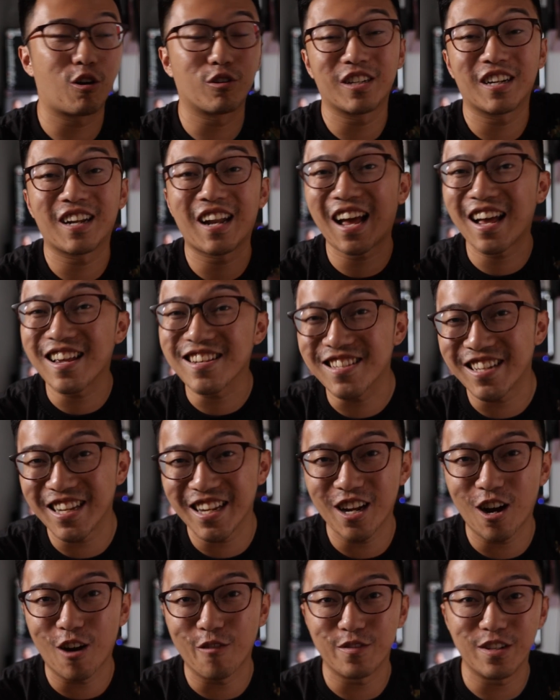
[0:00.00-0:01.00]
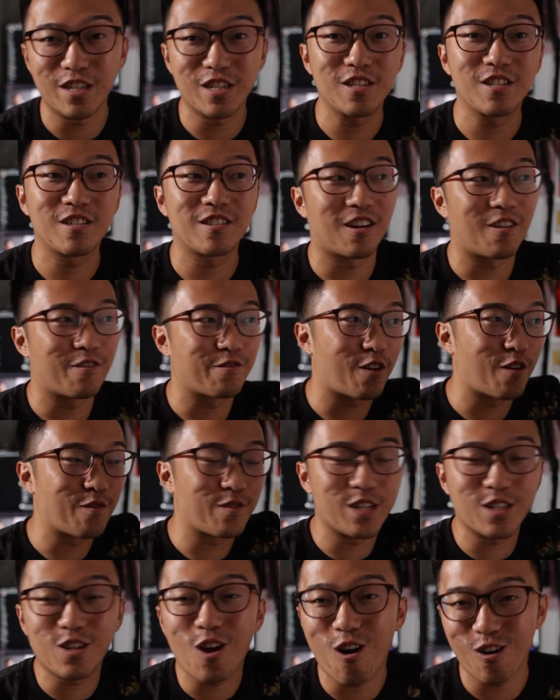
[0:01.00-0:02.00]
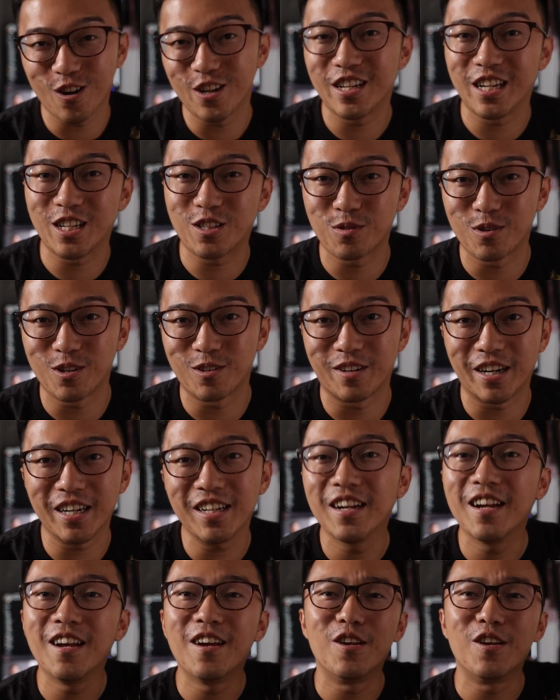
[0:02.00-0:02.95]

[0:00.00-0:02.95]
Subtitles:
on the last day of this holiday tour, right?